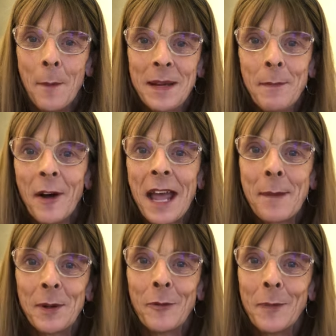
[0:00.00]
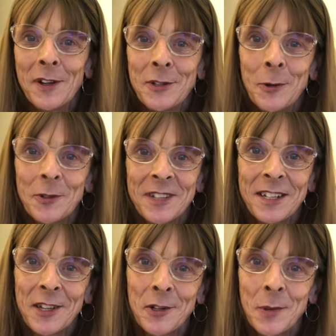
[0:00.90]
I'm in Miami with my daughter and
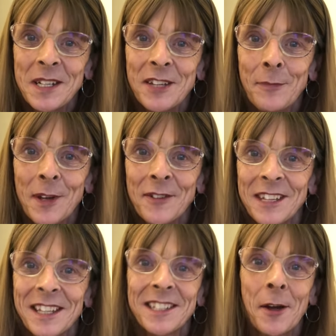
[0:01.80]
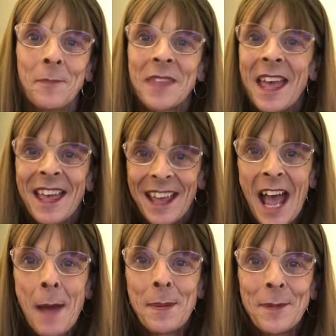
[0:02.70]
it's her 20th birthday, so
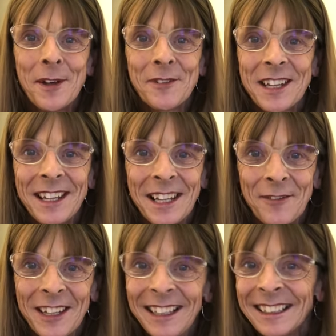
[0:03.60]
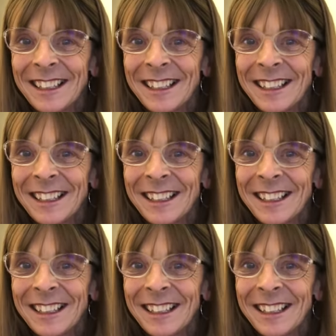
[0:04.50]
happy birthday, Olivia.